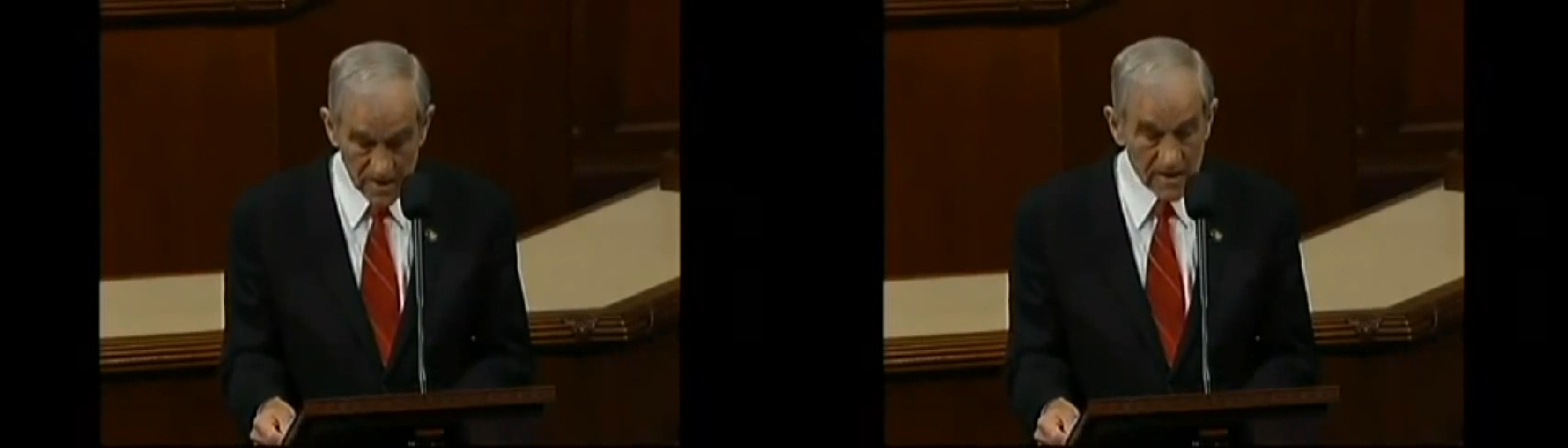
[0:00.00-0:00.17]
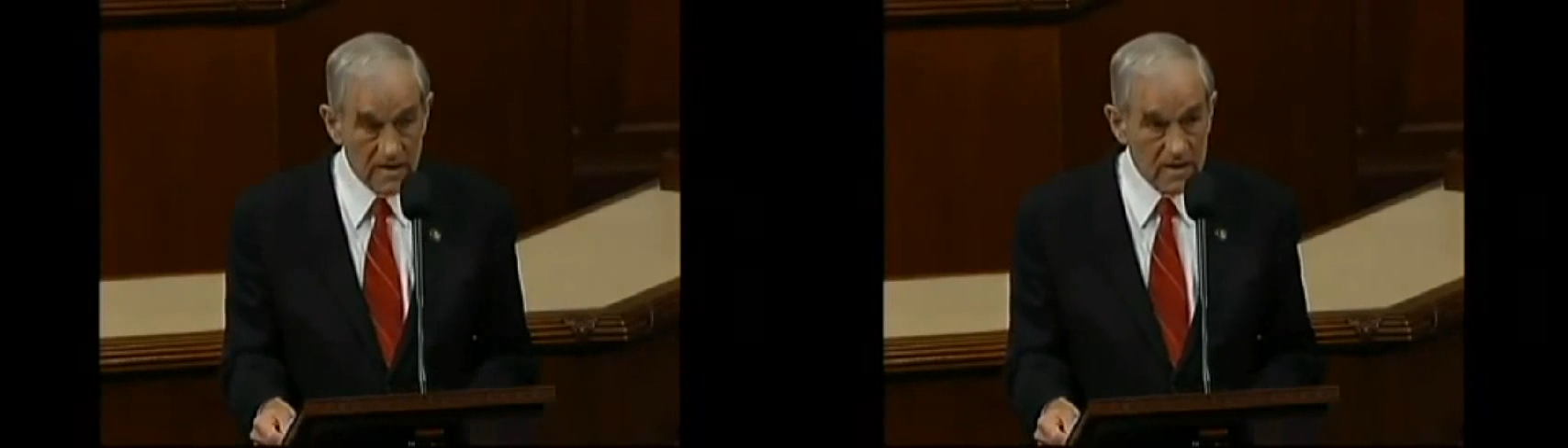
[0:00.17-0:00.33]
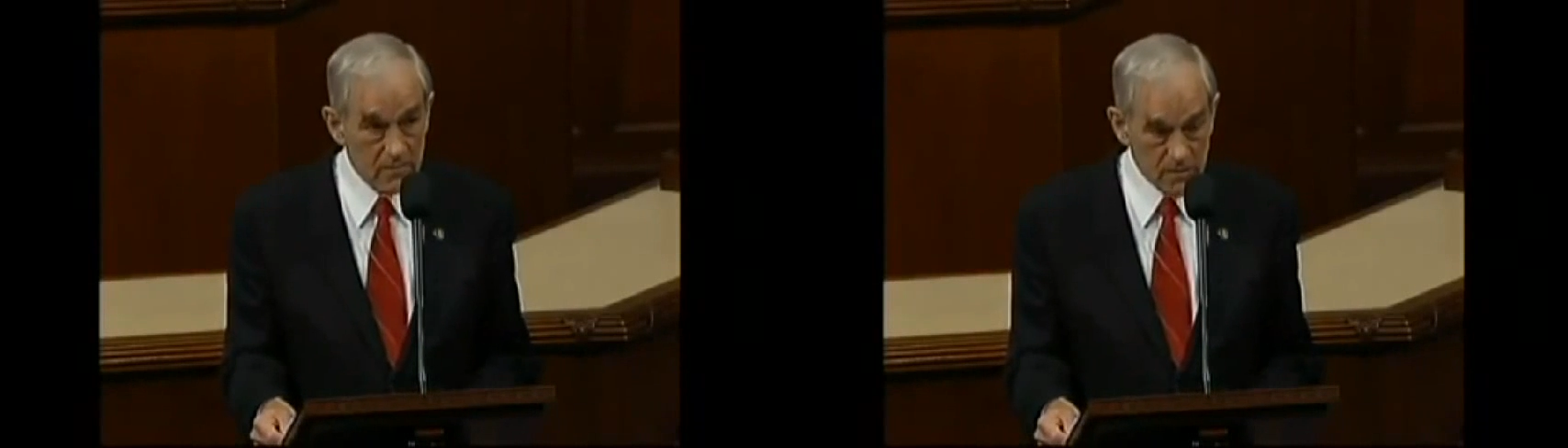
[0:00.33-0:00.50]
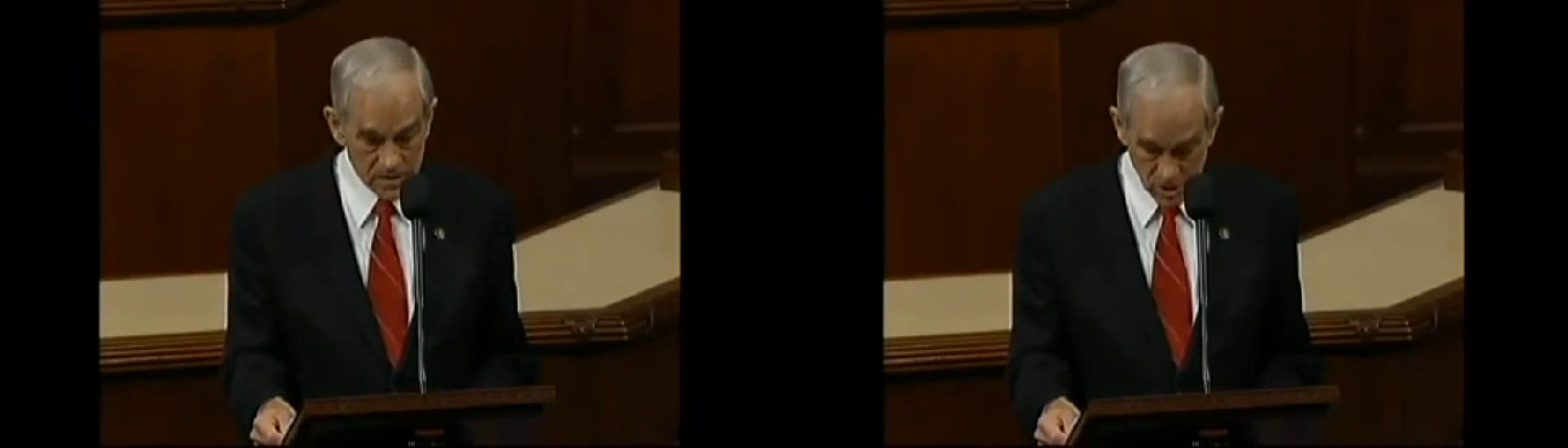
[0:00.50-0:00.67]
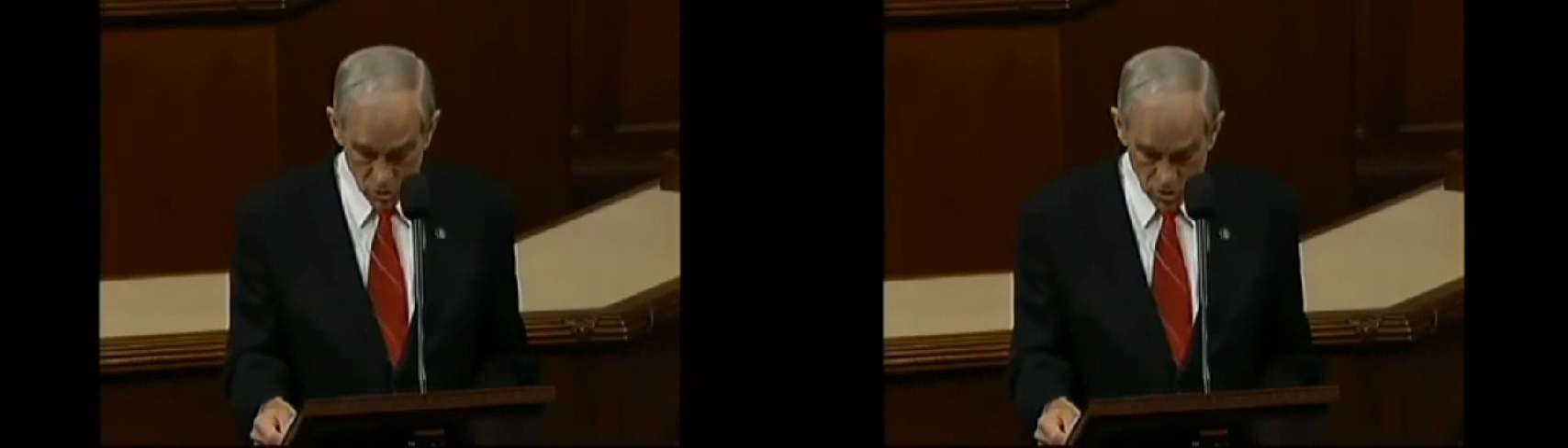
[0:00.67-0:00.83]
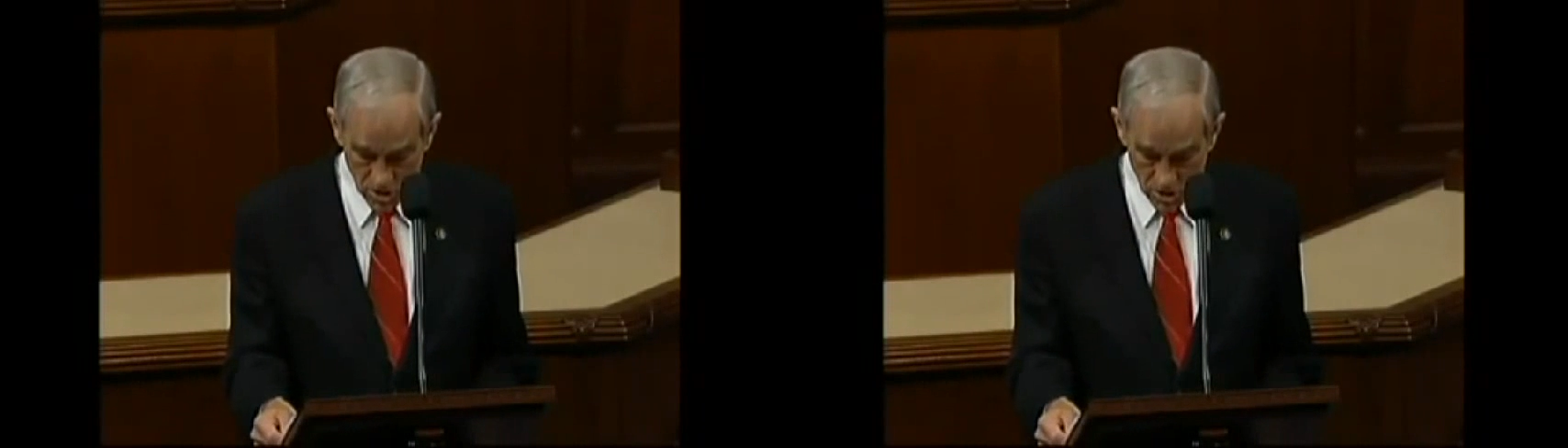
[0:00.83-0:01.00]
in the
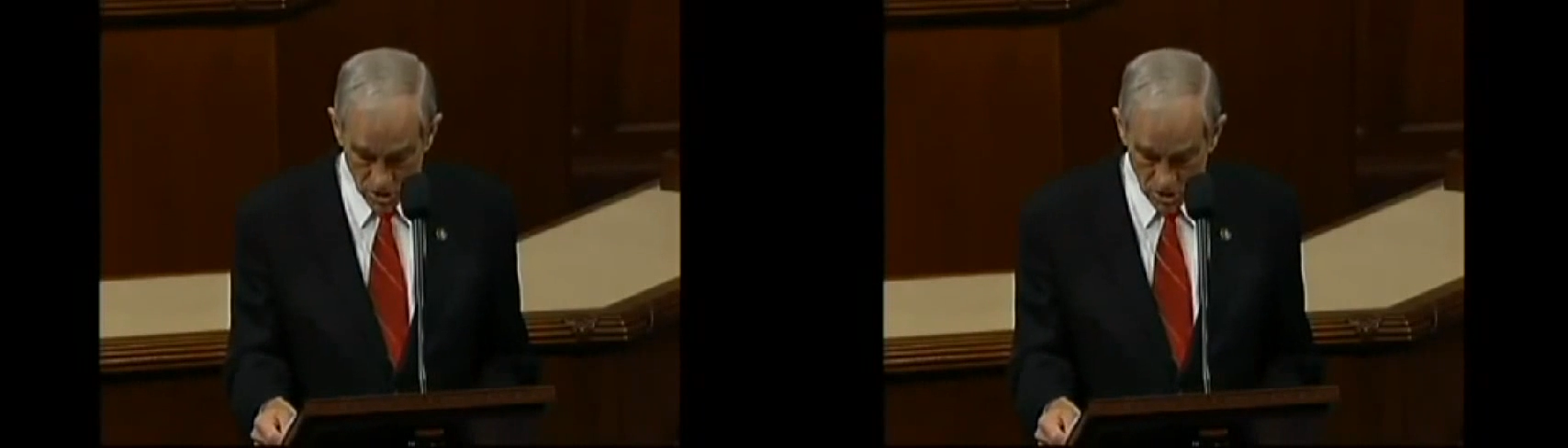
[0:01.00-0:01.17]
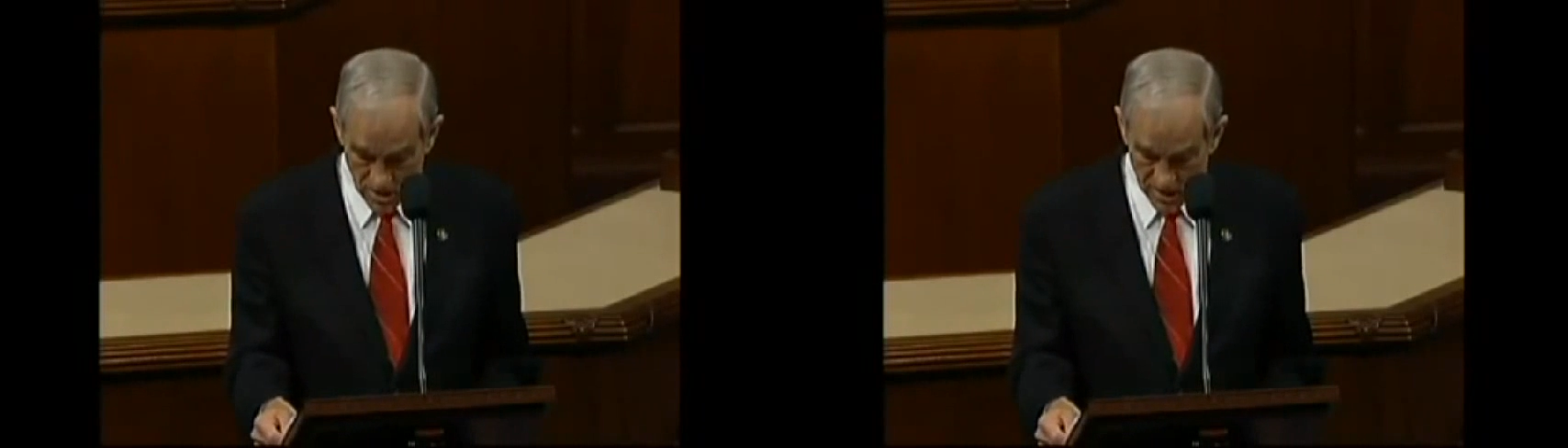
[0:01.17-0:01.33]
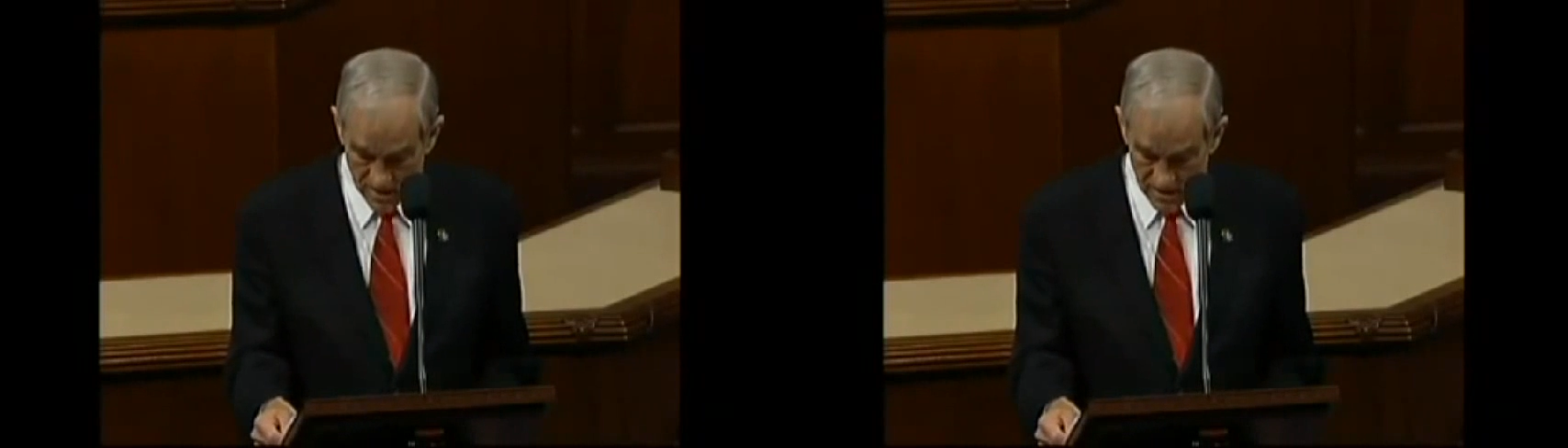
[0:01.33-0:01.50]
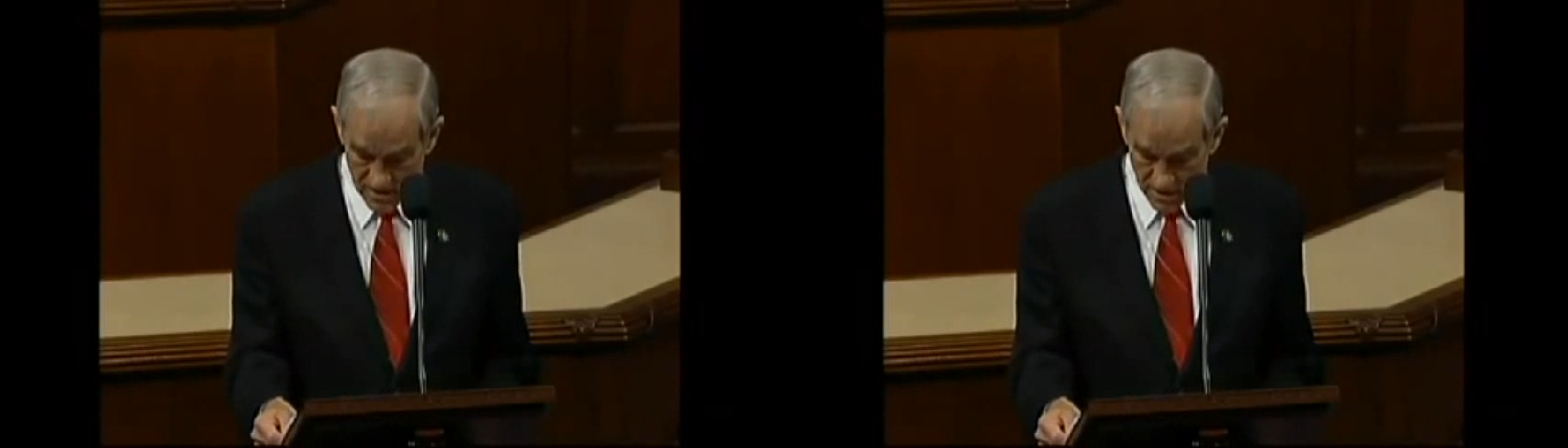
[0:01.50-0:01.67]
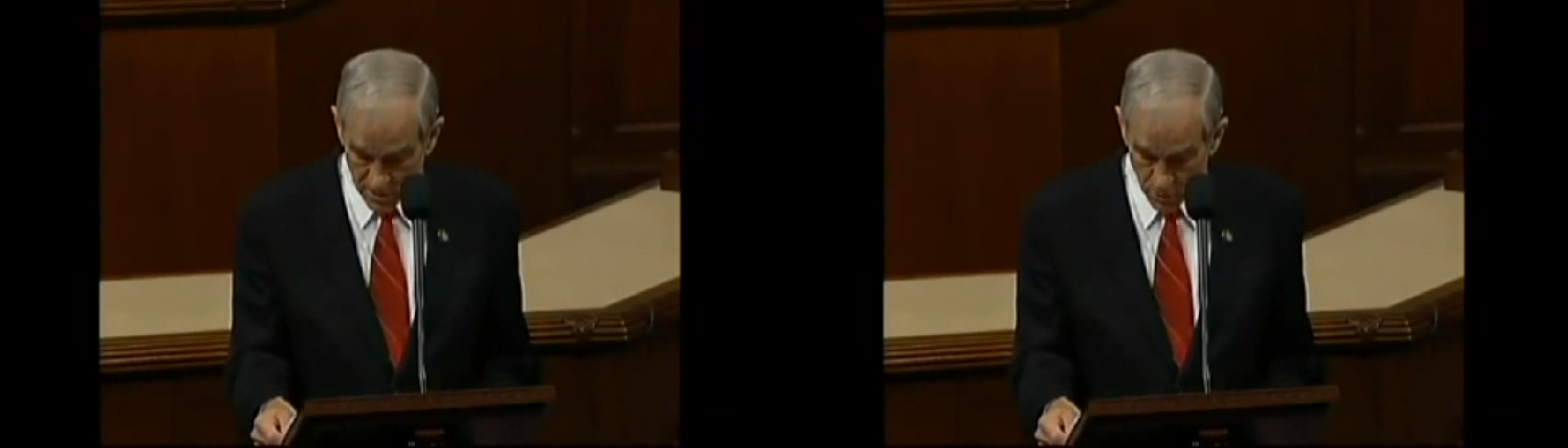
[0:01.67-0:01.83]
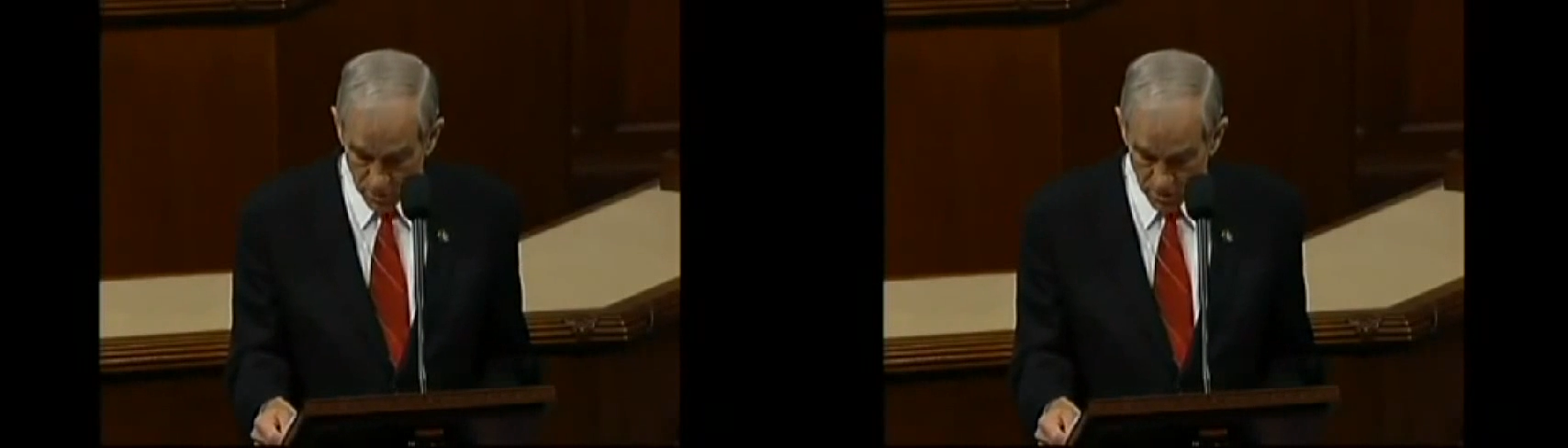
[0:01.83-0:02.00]
administration has
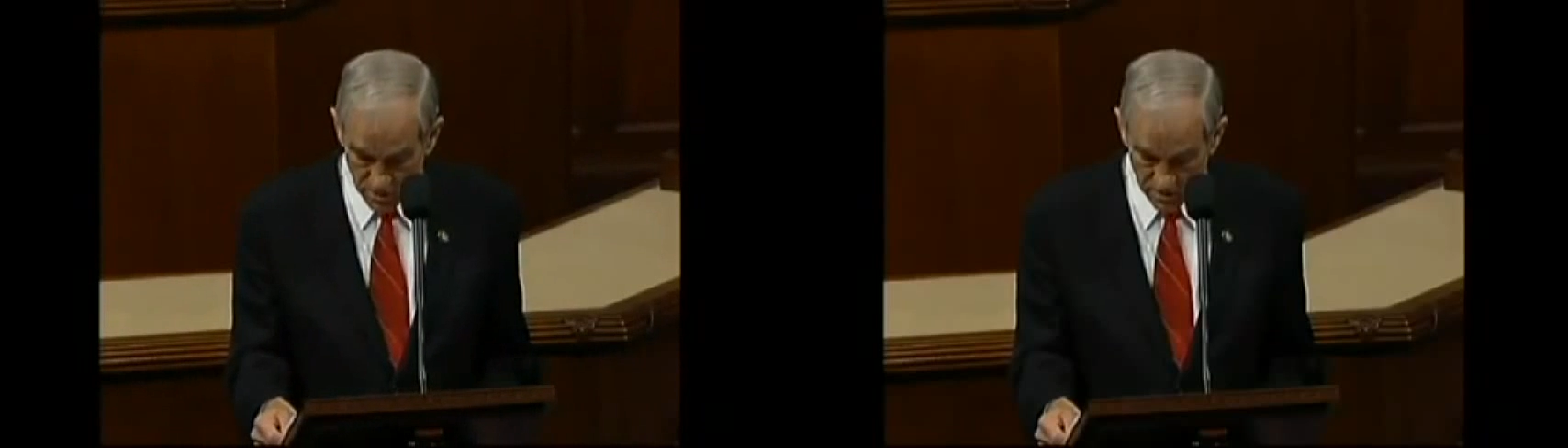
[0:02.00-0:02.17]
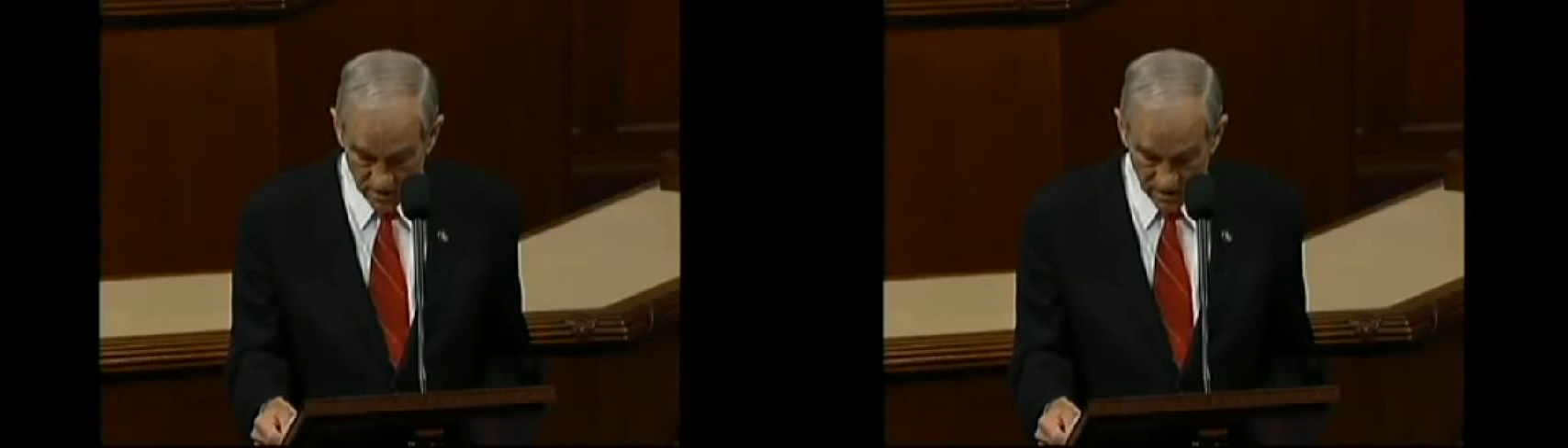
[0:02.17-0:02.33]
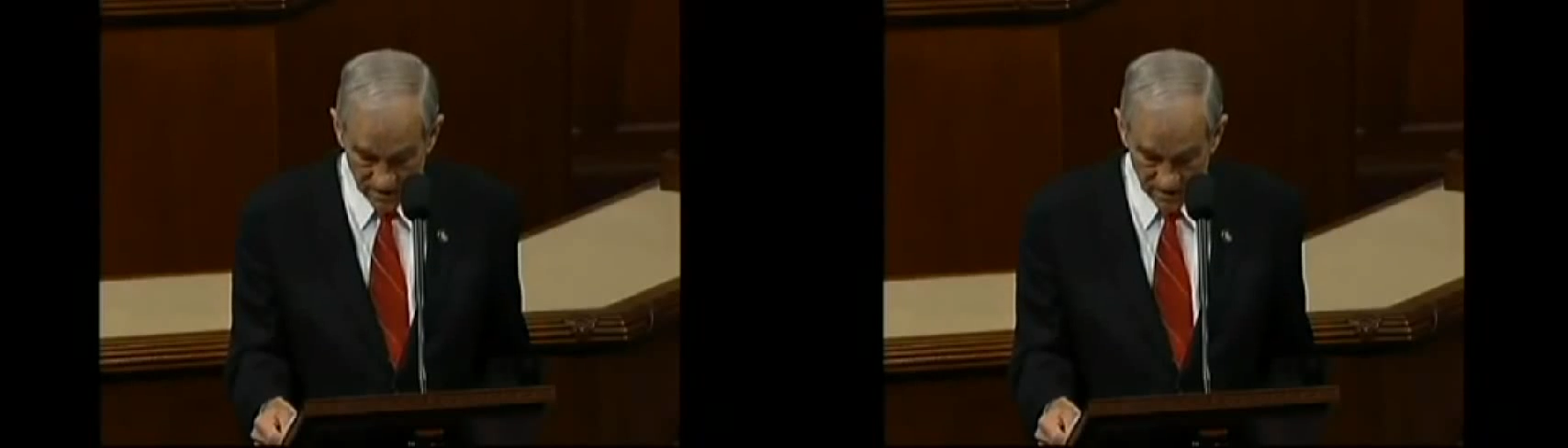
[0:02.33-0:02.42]
the authority to